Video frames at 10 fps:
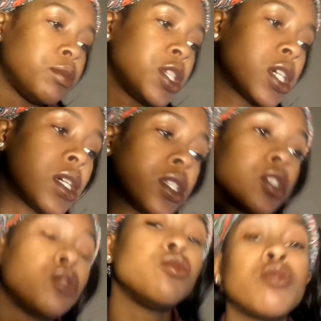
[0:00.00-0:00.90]

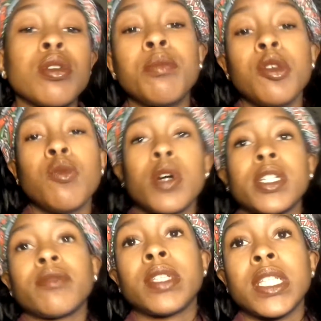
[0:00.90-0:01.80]
Because you could be
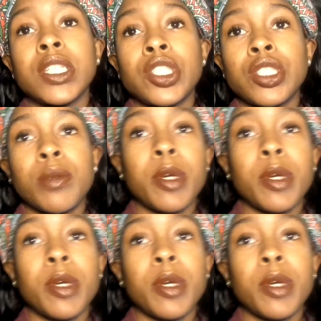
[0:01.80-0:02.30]
wanting a relationship